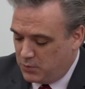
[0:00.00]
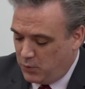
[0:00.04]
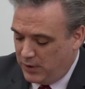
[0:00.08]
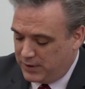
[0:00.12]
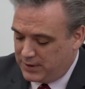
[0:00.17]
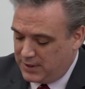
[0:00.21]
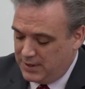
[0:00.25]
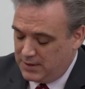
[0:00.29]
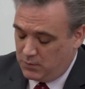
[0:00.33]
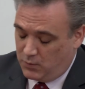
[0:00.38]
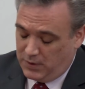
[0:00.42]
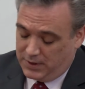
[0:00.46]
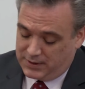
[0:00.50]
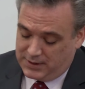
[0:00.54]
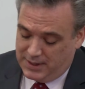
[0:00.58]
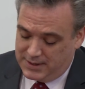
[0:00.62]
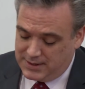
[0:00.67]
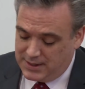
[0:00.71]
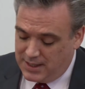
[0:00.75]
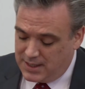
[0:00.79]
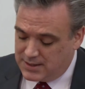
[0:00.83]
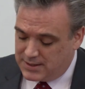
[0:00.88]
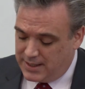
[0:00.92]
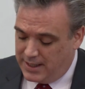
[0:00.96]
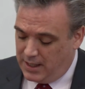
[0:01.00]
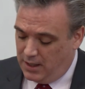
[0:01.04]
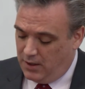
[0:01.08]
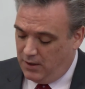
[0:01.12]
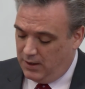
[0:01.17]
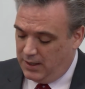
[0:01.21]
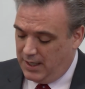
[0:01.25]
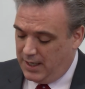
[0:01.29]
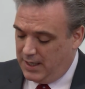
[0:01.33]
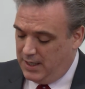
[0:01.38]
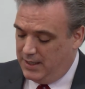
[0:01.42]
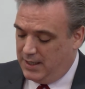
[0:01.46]
what they what they did is they all
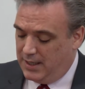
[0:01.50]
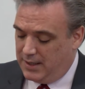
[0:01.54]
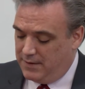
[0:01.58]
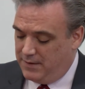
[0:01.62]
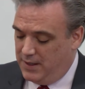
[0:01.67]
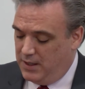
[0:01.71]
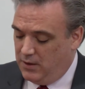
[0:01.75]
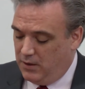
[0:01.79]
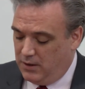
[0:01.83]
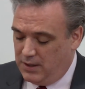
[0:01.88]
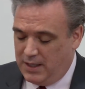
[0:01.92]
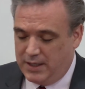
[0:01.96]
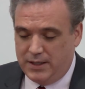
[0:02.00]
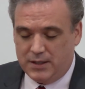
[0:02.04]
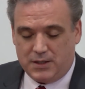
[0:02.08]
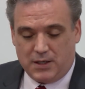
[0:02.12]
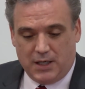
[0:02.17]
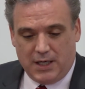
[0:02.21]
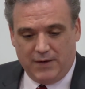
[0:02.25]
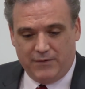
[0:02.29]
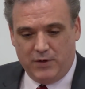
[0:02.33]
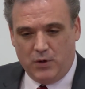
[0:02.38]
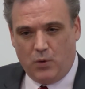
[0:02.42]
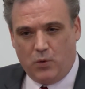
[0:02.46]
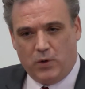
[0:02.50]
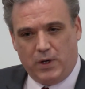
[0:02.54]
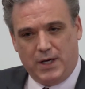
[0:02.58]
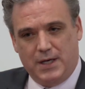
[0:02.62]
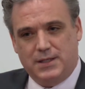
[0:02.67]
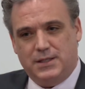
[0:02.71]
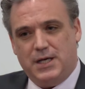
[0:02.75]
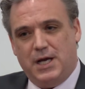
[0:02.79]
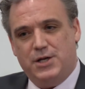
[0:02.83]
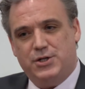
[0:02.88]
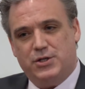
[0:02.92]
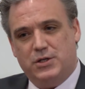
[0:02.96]
had a they all had a kind of an
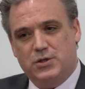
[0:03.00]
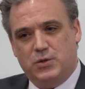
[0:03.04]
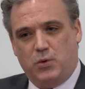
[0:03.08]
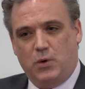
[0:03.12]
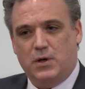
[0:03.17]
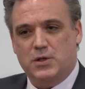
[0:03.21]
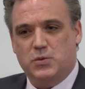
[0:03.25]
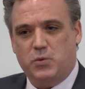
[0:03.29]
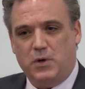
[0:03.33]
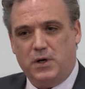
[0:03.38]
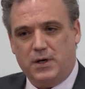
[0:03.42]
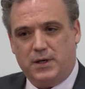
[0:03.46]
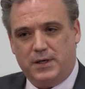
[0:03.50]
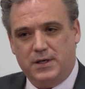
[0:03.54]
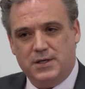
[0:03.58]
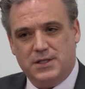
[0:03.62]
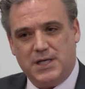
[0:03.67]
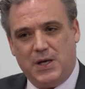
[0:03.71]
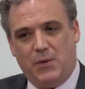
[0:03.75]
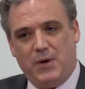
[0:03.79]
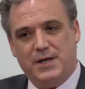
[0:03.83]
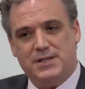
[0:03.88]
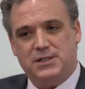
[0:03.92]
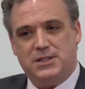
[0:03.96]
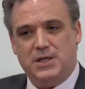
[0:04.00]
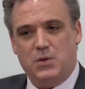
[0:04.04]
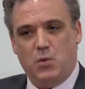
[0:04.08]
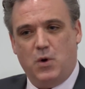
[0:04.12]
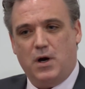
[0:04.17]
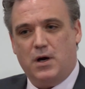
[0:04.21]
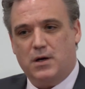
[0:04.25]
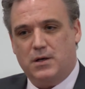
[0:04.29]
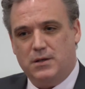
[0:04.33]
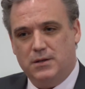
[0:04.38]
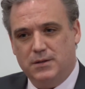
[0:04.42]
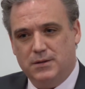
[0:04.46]
orientation towards work. Here's how I see
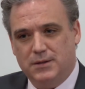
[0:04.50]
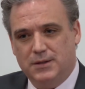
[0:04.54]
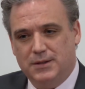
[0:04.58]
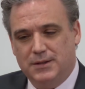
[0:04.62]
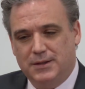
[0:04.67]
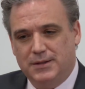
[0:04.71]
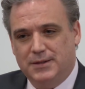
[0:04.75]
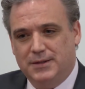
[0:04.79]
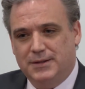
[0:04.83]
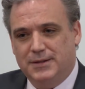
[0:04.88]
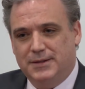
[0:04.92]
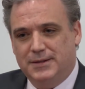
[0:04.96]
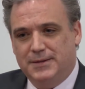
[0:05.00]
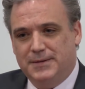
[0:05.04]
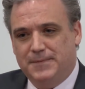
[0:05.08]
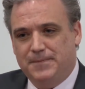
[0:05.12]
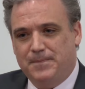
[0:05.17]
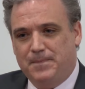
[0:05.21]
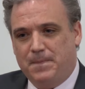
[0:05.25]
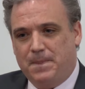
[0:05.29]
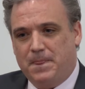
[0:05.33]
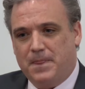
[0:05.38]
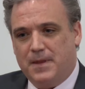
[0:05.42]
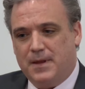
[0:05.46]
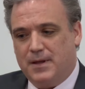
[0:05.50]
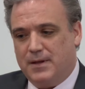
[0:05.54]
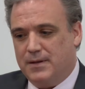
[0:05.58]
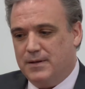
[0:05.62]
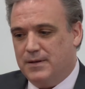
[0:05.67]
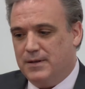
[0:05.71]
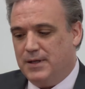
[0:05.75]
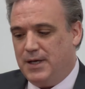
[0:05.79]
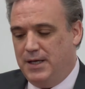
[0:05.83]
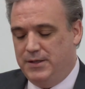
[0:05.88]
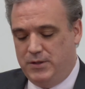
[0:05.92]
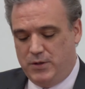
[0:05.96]
work.
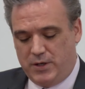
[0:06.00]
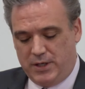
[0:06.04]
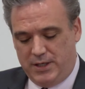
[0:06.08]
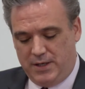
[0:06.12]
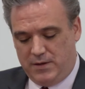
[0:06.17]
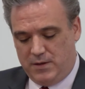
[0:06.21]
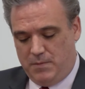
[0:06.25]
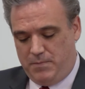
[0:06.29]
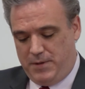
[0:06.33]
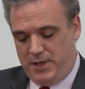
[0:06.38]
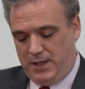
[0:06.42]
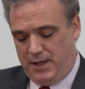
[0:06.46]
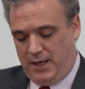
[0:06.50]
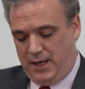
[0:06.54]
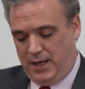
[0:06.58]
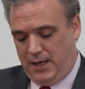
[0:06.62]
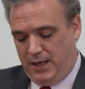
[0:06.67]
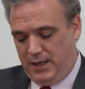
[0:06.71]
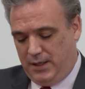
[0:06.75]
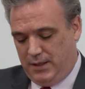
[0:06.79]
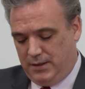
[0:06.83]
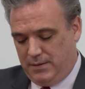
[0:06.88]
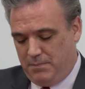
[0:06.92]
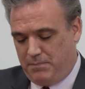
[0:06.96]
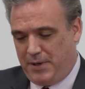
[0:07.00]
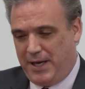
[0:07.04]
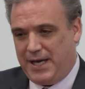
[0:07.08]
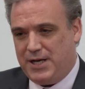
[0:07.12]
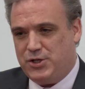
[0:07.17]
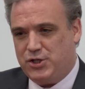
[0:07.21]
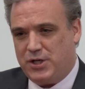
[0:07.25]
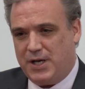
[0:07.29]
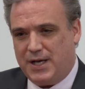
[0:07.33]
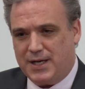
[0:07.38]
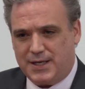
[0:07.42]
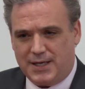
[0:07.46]
And you could either be a
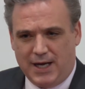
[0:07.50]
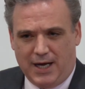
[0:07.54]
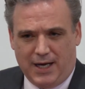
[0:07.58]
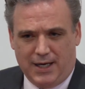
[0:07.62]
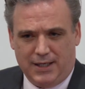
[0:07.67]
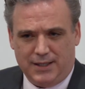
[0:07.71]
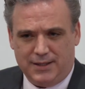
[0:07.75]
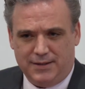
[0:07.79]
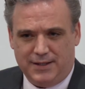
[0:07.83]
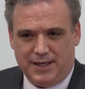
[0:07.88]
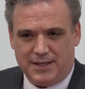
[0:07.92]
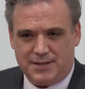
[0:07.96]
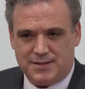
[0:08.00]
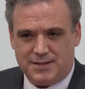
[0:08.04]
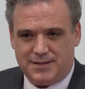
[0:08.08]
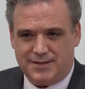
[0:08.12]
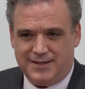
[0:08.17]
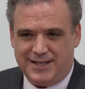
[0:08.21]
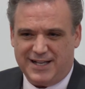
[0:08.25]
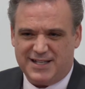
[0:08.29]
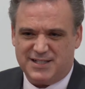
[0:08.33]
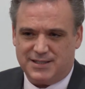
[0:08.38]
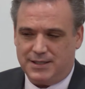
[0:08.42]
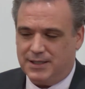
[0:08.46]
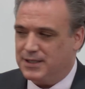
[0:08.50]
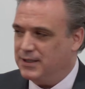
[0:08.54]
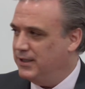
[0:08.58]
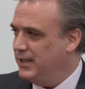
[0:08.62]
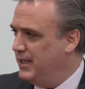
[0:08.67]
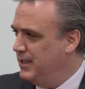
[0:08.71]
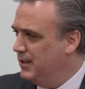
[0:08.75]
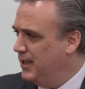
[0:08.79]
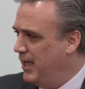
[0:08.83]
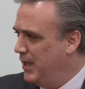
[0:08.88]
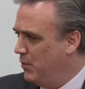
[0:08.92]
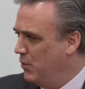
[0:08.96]
paycheck guy, and that's that's the
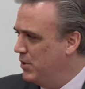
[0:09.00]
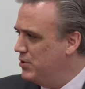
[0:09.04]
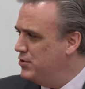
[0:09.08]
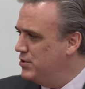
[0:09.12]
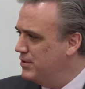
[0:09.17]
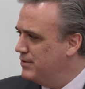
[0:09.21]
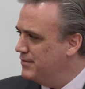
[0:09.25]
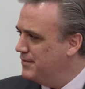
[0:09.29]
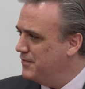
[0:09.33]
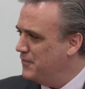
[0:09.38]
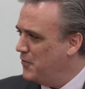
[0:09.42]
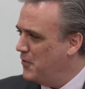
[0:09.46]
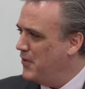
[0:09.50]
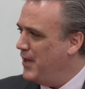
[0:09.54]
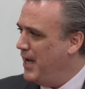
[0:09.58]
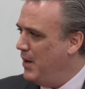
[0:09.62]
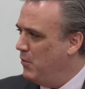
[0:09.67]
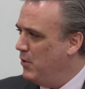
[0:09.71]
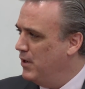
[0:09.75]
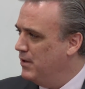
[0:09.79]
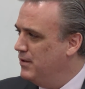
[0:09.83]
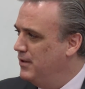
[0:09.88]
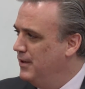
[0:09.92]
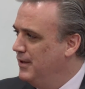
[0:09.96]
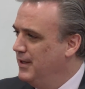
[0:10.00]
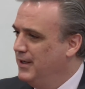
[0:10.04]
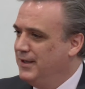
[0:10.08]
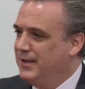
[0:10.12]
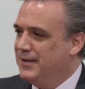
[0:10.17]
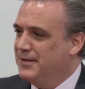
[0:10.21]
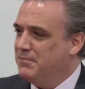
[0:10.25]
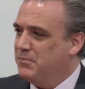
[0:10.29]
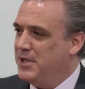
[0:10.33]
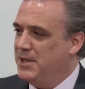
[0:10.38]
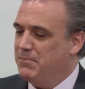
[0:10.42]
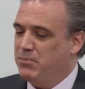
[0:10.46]
clean language for that one.
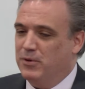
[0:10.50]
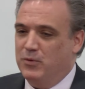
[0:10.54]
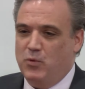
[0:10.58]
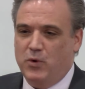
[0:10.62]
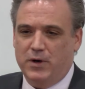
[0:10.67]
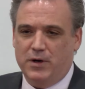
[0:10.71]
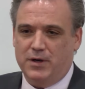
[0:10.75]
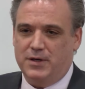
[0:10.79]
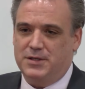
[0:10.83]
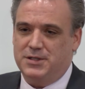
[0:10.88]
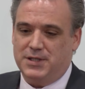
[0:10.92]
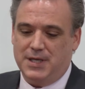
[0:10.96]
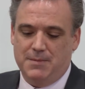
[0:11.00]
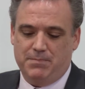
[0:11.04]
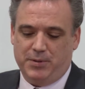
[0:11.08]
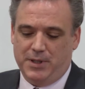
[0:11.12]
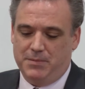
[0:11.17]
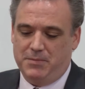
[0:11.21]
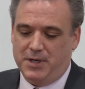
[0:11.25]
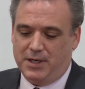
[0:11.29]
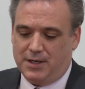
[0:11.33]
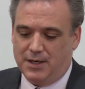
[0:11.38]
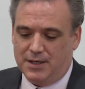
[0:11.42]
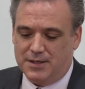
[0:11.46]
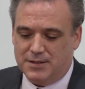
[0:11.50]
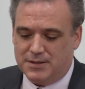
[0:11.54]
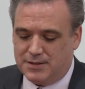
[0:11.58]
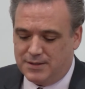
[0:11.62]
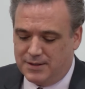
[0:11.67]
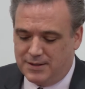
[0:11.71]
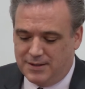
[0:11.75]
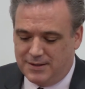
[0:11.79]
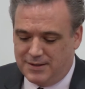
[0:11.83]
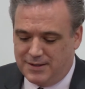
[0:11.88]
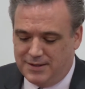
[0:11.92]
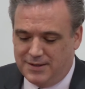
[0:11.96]
People work simply because
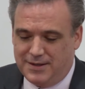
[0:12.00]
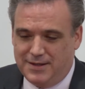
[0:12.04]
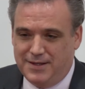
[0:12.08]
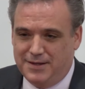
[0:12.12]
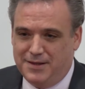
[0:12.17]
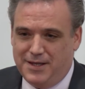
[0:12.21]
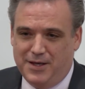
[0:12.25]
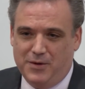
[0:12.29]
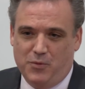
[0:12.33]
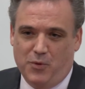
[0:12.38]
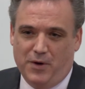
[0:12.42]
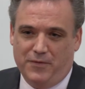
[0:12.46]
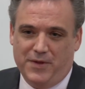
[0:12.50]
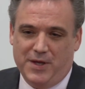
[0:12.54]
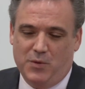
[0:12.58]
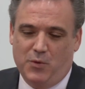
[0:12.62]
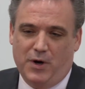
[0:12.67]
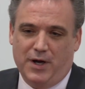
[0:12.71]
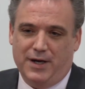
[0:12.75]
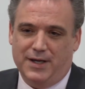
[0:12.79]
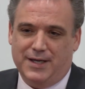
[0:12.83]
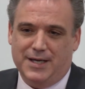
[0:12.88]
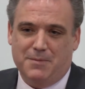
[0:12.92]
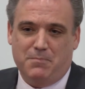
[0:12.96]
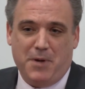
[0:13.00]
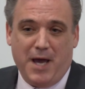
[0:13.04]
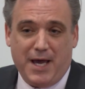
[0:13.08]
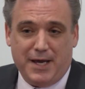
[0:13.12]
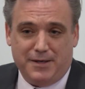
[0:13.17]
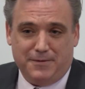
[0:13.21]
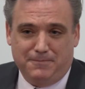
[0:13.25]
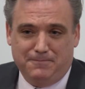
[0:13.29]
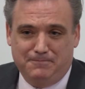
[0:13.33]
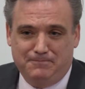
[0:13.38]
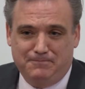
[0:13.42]
they, they want to get paid